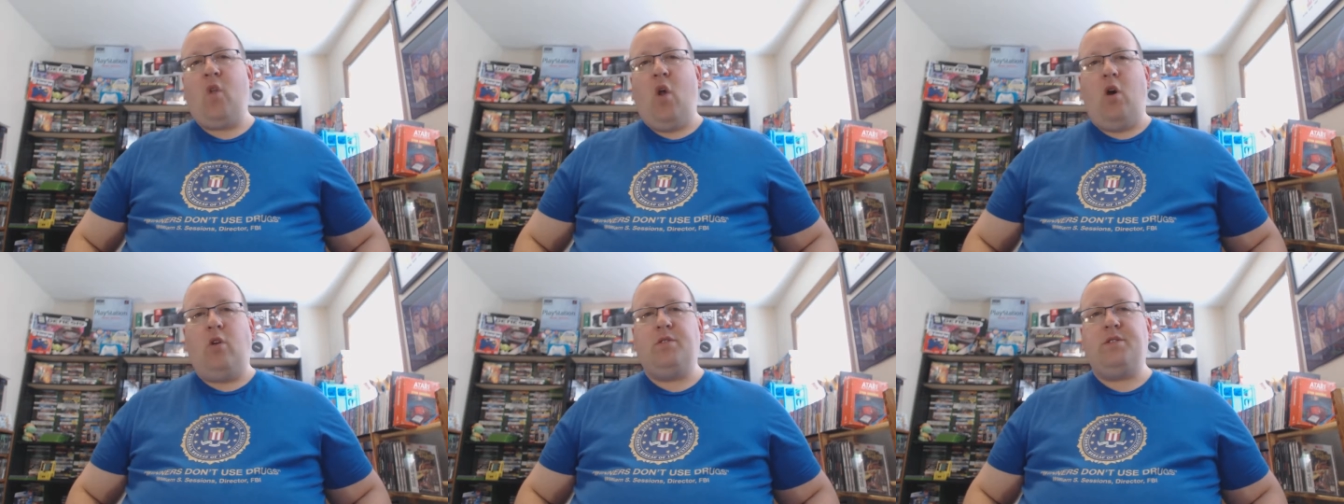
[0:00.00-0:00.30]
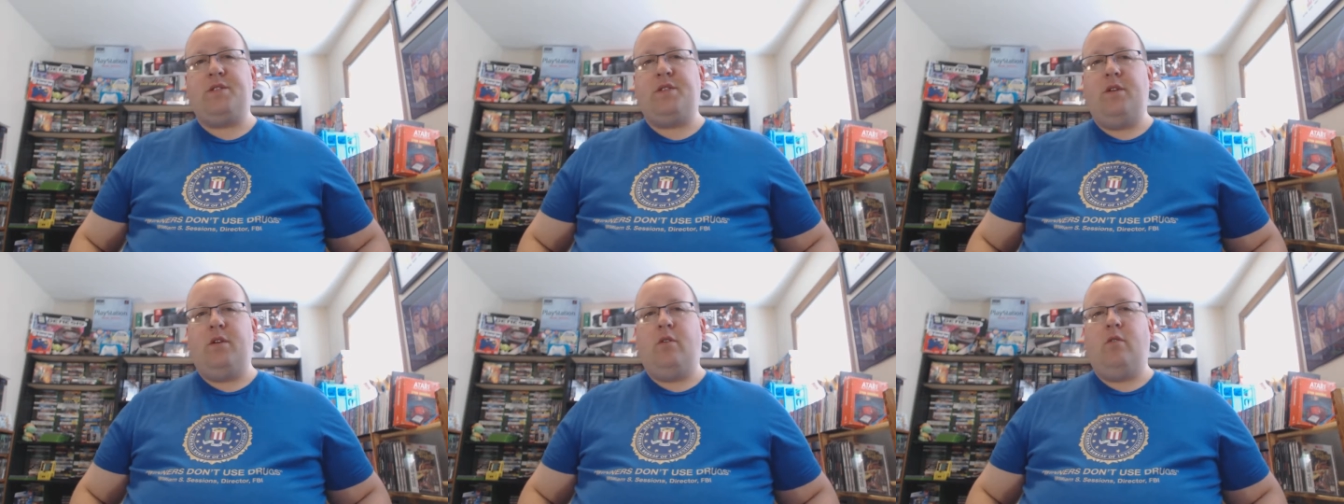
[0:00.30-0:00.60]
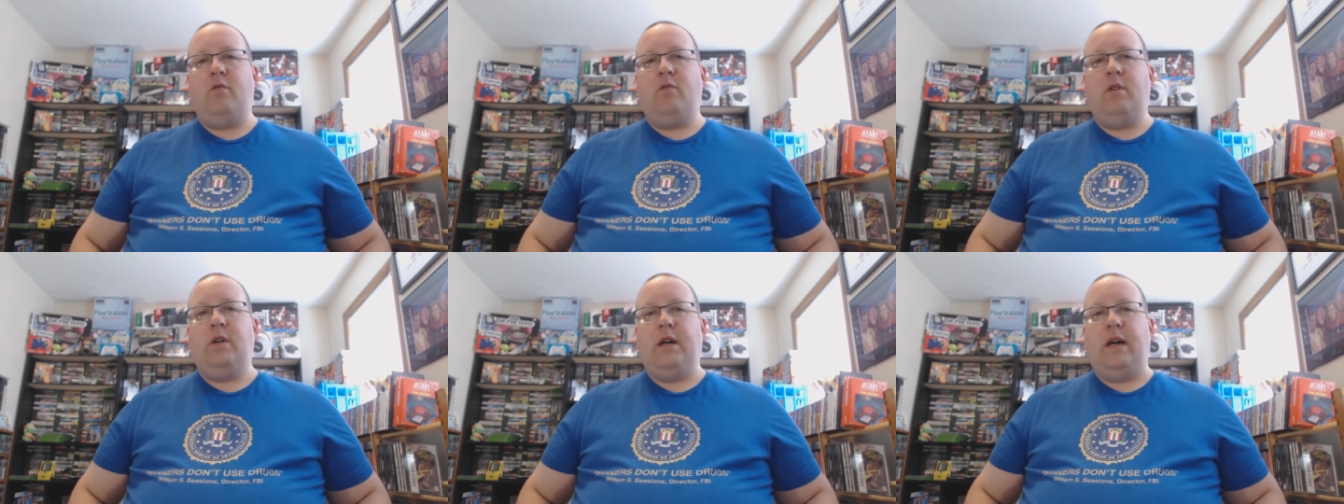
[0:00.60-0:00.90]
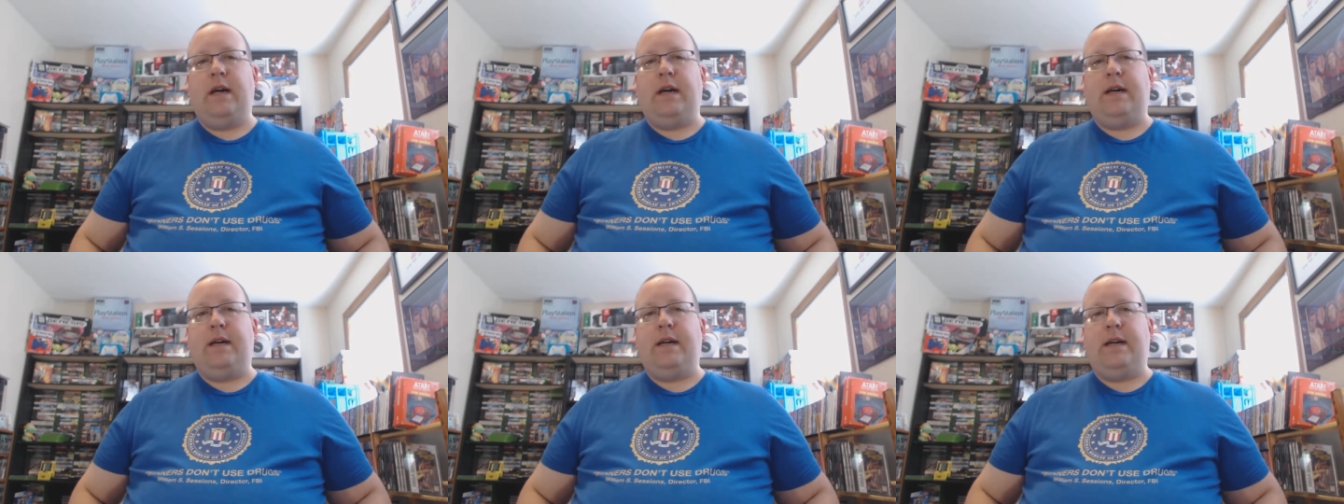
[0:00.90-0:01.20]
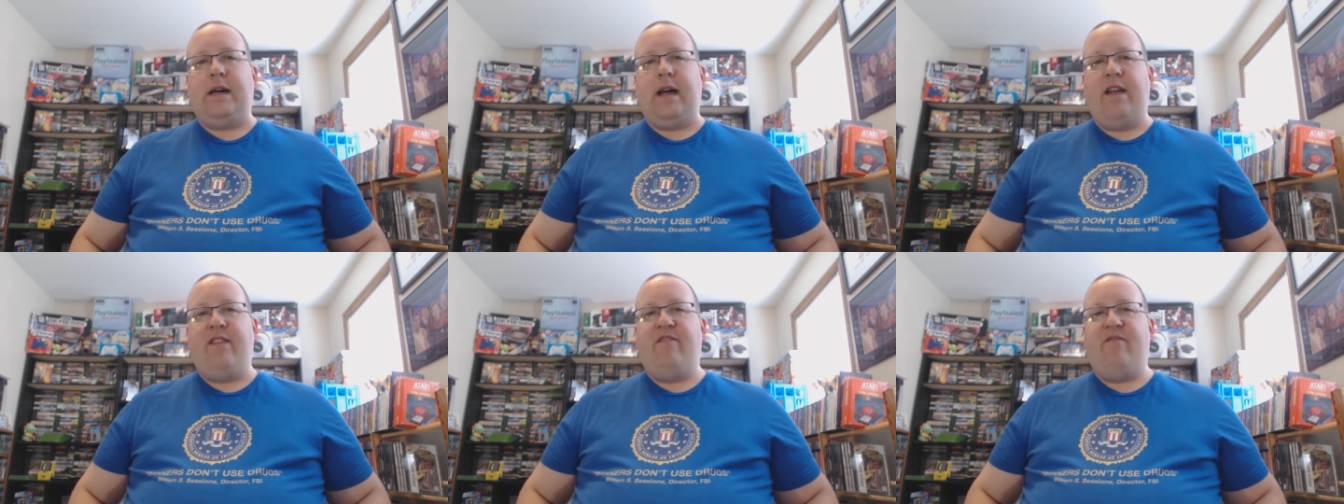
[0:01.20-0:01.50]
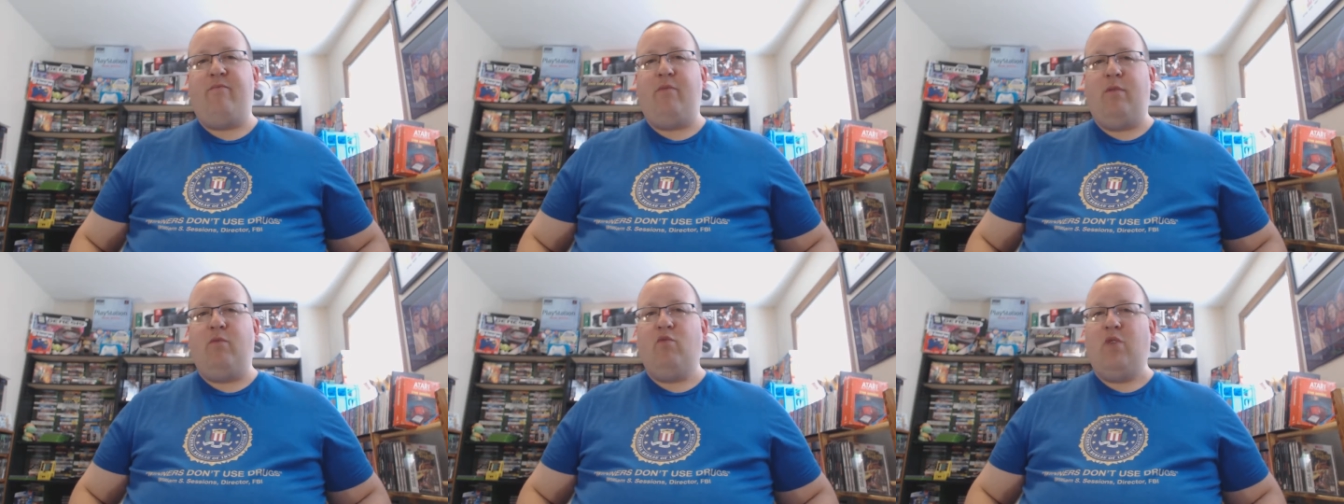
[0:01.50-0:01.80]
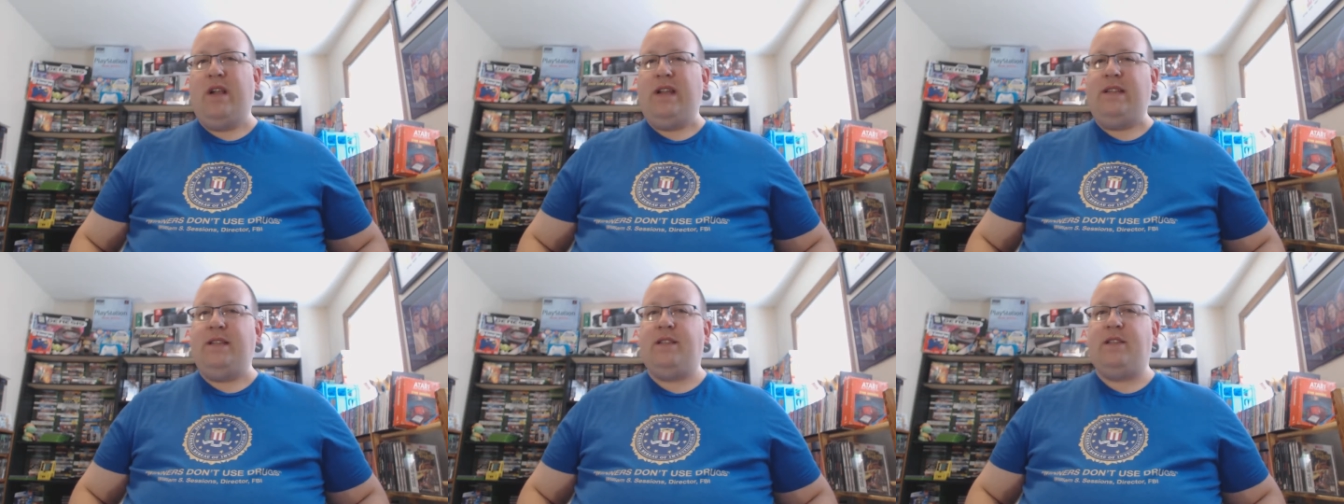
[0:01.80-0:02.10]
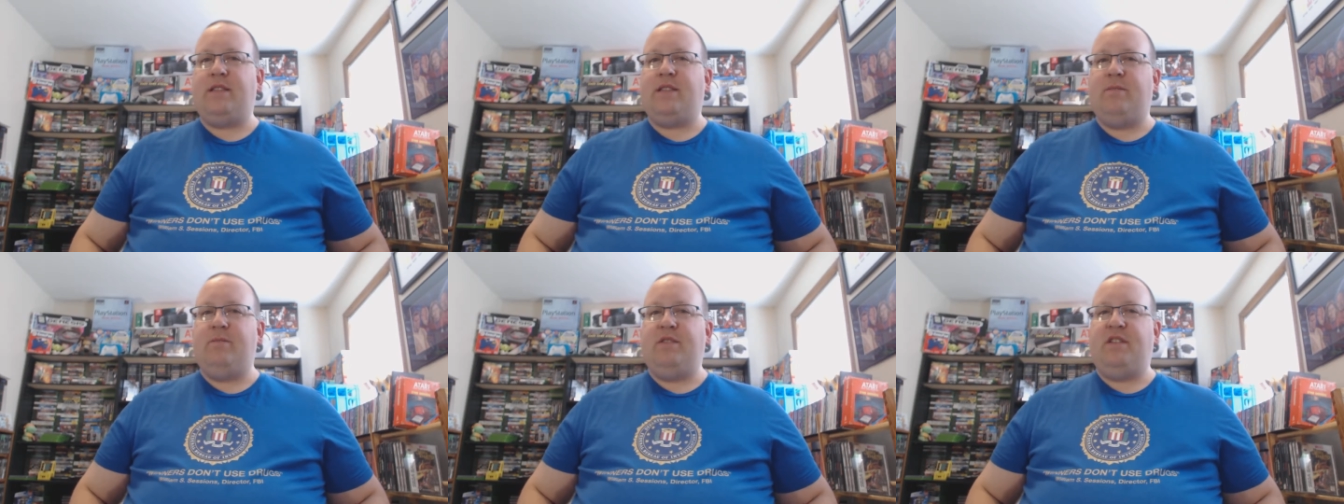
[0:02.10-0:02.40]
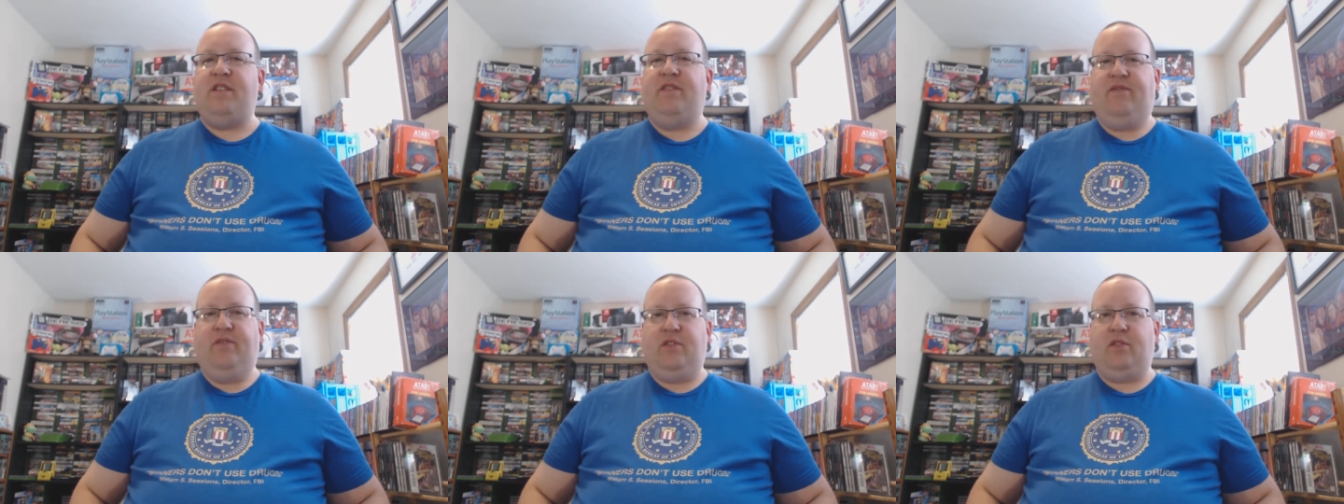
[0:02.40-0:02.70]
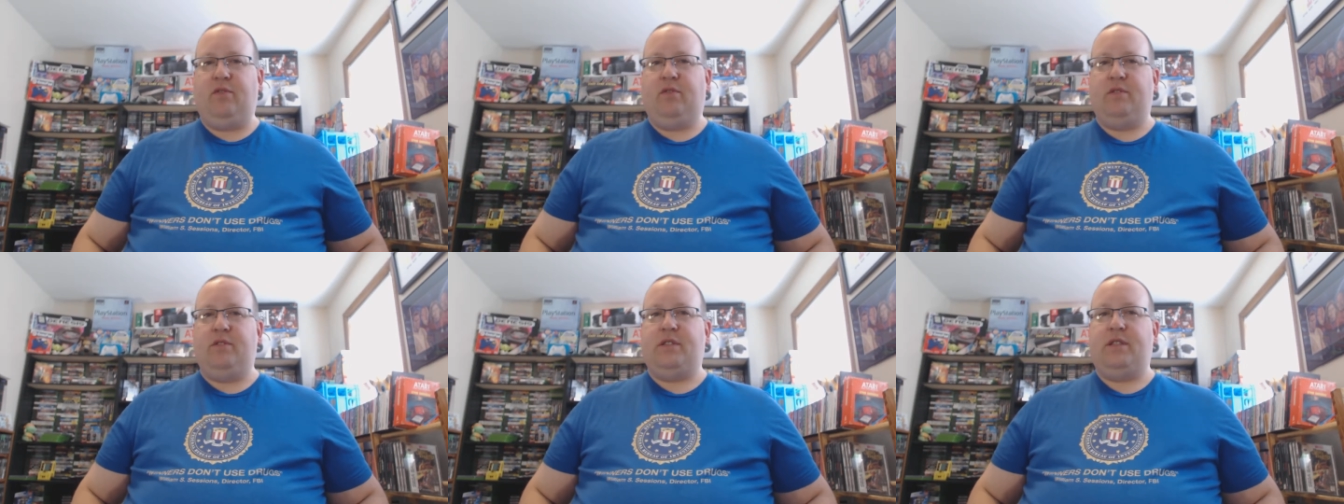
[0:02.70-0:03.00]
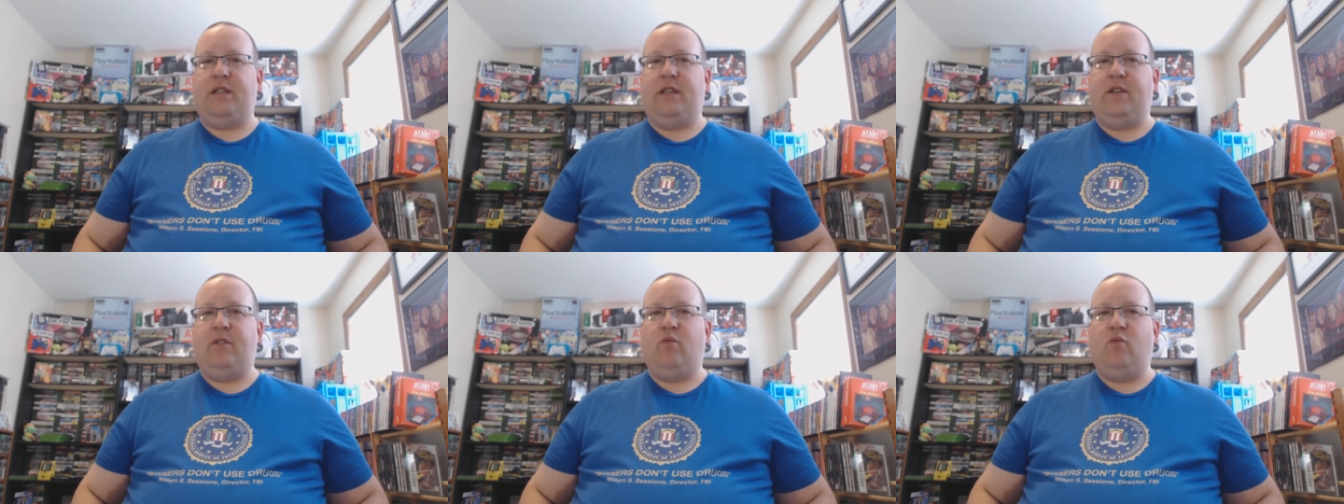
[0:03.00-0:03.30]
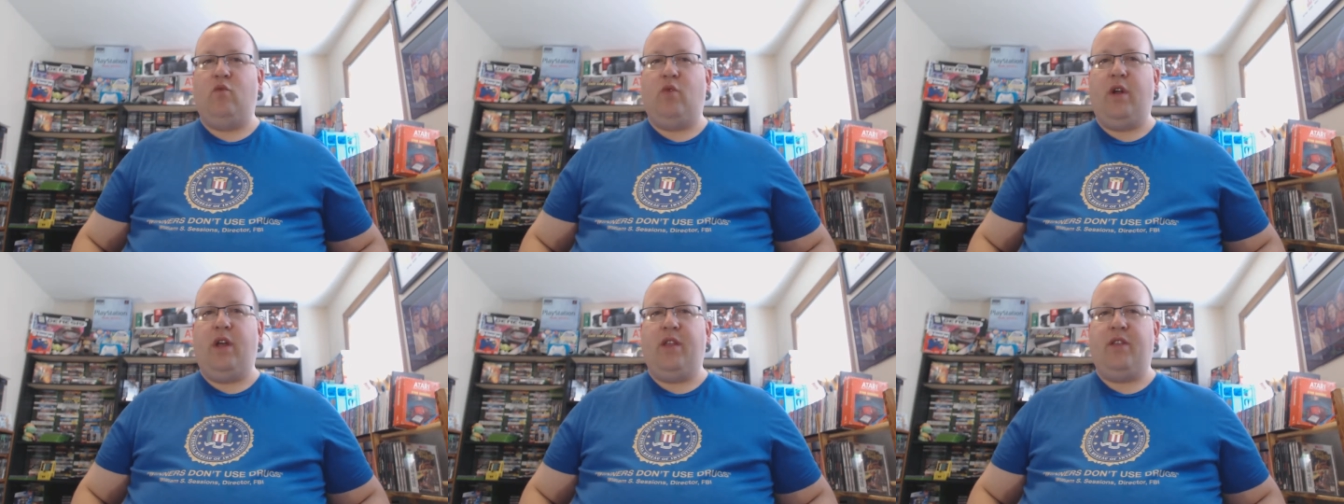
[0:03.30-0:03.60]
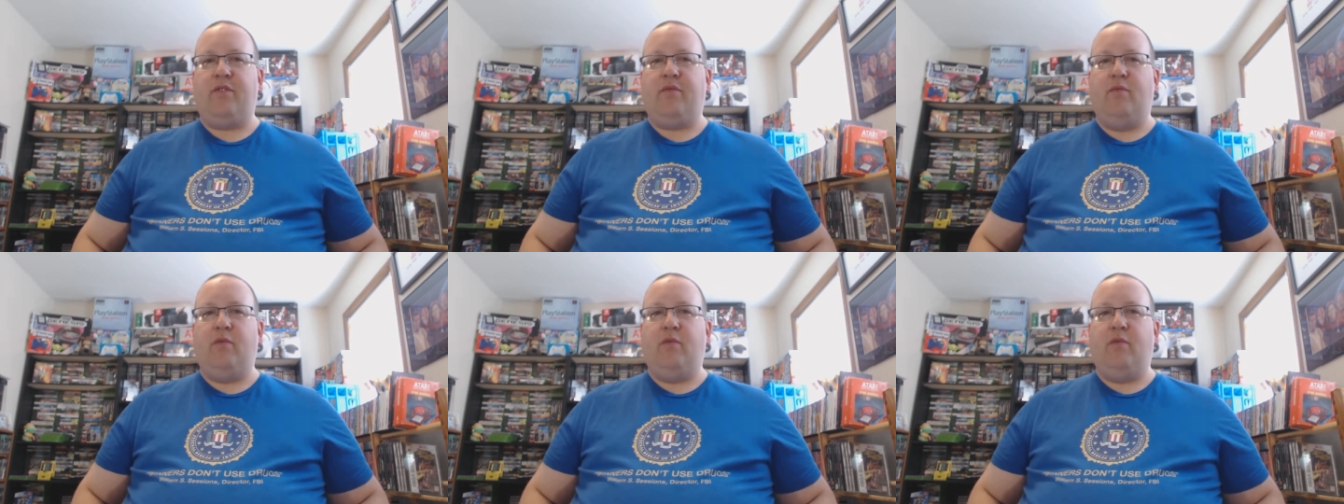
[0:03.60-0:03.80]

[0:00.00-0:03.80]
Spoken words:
Also, I've run into some difficulty with